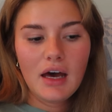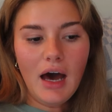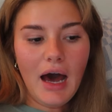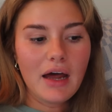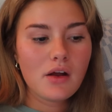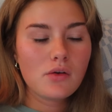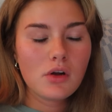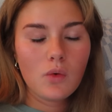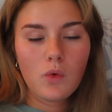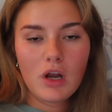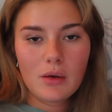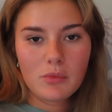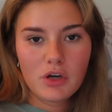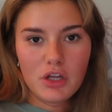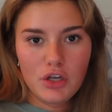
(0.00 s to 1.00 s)
I don't know what
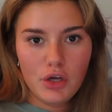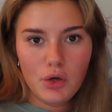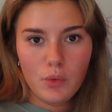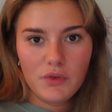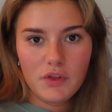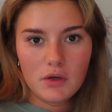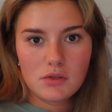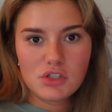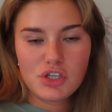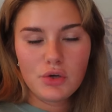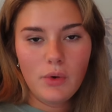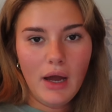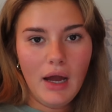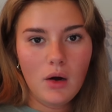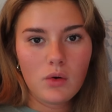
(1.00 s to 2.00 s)
I'm going to do with those
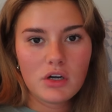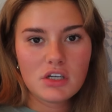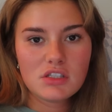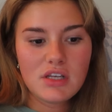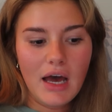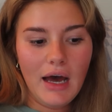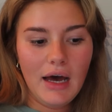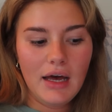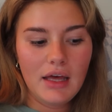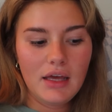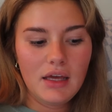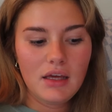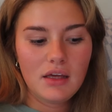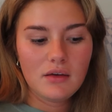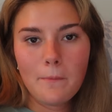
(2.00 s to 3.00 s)
2 hours.
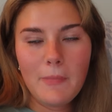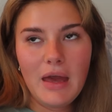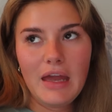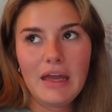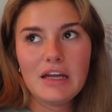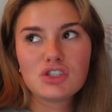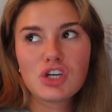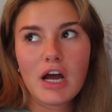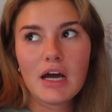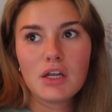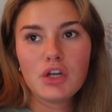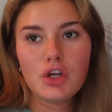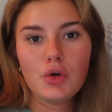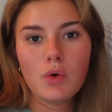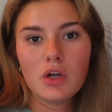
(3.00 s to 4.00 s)
I may try to
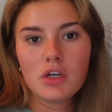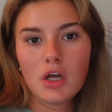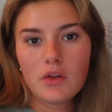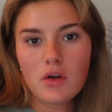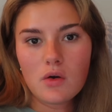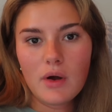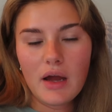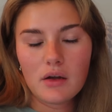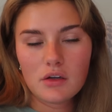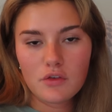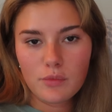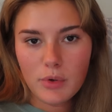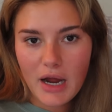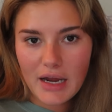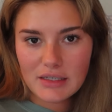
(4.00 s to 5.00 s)
do another round
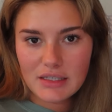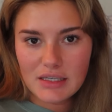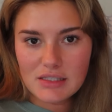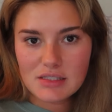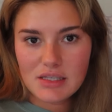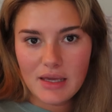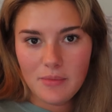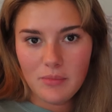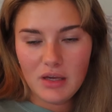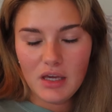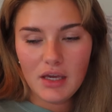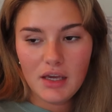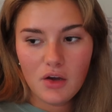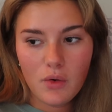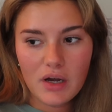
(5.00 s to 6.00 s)
of practice
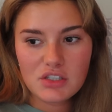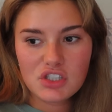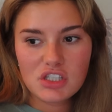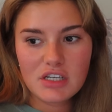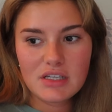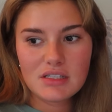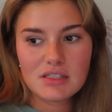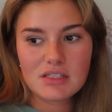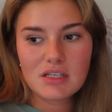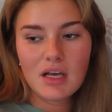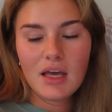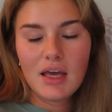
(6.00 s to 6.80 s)
MBE questions